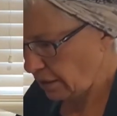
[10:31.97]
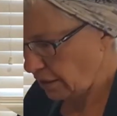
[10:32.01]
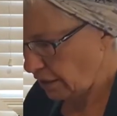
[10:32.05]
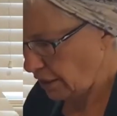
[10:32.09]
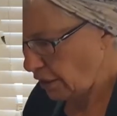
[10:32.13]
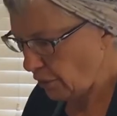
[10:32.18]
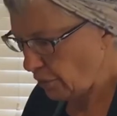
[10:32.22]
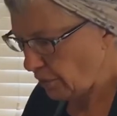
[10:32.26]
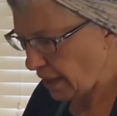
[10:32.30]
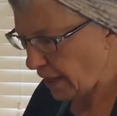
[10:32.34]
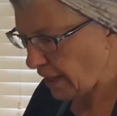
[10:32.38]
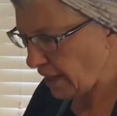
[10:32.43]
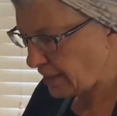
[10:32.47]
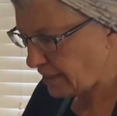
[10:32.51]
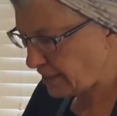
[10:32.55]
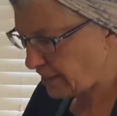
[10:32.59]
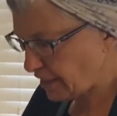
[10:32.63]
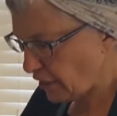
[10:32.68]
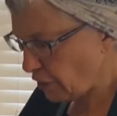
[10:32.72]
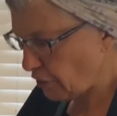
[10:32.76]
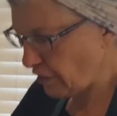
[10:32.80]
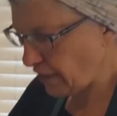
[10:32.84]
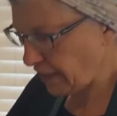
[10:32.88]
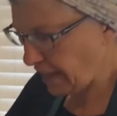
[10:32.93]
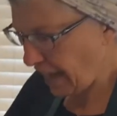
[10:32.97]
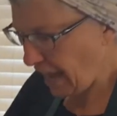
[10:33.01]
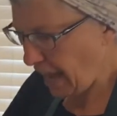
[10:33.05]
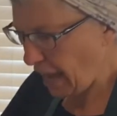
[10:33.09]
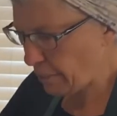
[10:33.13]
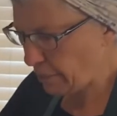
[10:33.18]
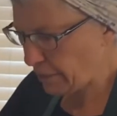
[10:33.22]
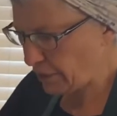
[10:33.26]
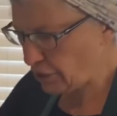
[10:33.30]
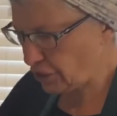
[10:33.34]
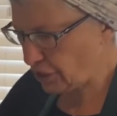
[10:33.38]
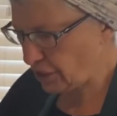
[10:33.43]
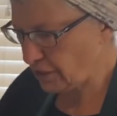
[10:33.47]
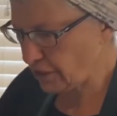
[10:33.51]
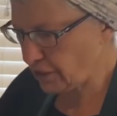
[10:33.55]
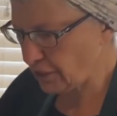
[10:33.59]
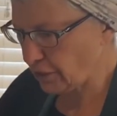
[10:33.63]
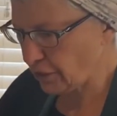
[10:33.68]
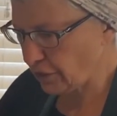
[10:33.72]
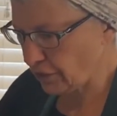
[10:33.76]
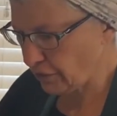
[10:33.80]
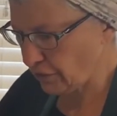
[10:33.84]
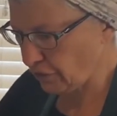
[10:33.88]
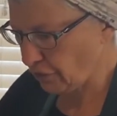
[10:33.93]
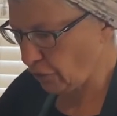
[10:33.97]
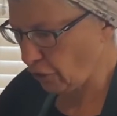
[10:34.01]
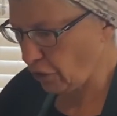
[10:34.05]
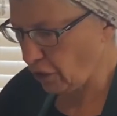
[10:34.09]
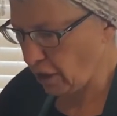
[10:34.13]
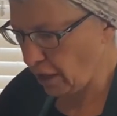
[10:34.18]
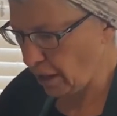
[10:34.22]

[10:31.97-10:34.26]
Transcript: Okay, so the cabbage has cooked for